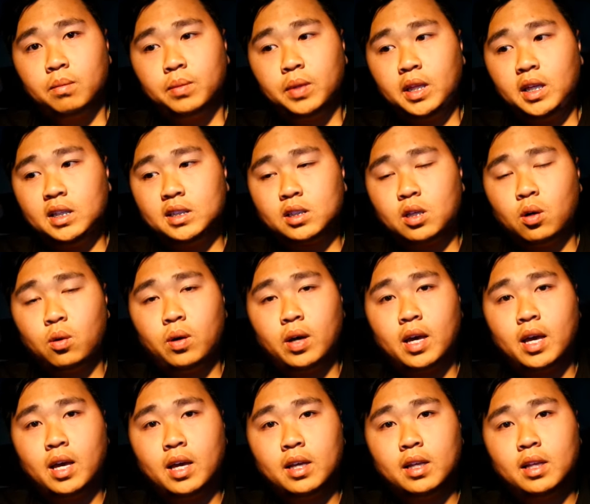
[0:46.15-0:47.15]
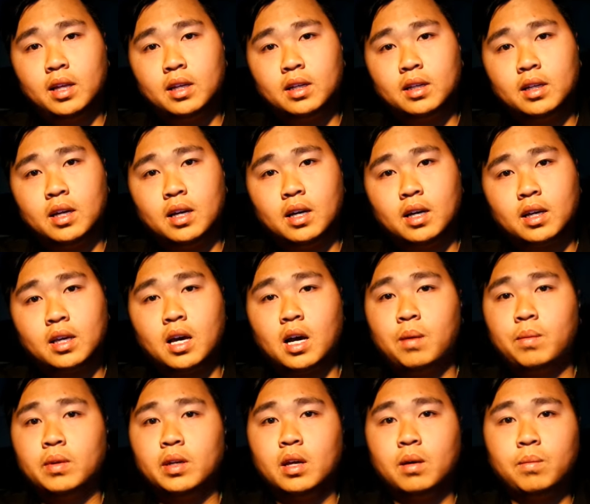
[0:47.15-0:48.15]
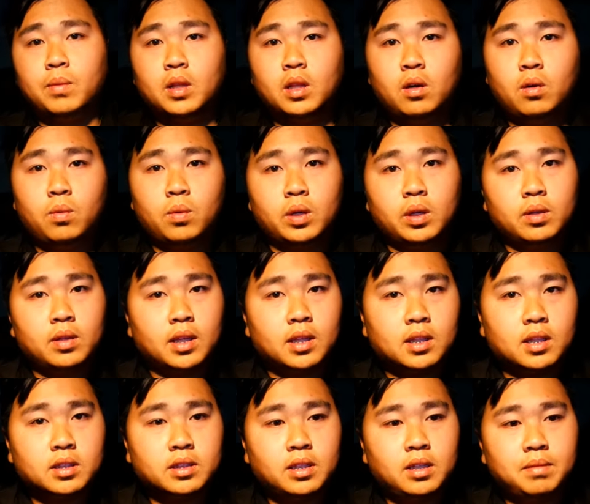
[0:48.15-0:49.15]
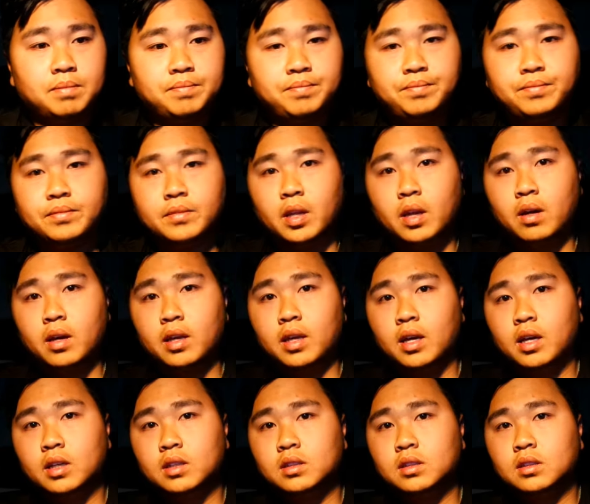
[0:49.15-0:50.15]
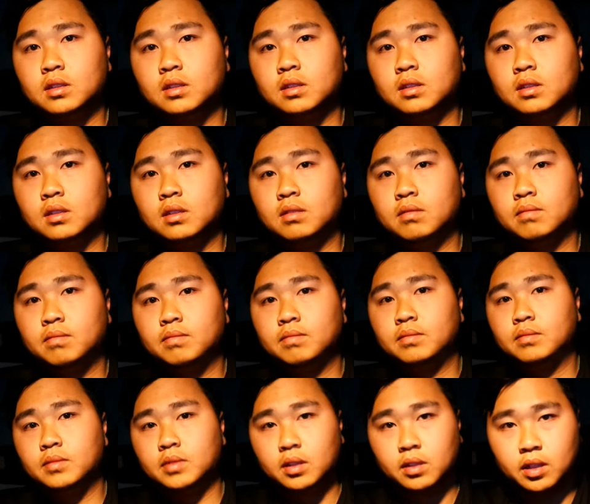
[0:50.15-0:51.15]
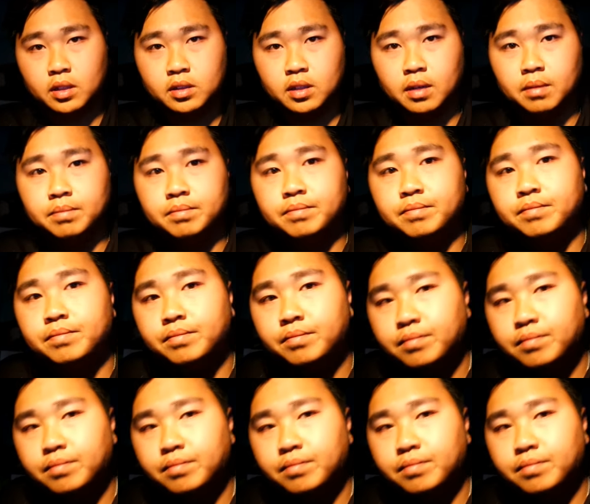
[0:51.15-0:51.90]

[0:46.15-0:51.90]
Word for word: please go ahead and uh, comment down below where you'd like to see. Alright, guys. Till next time.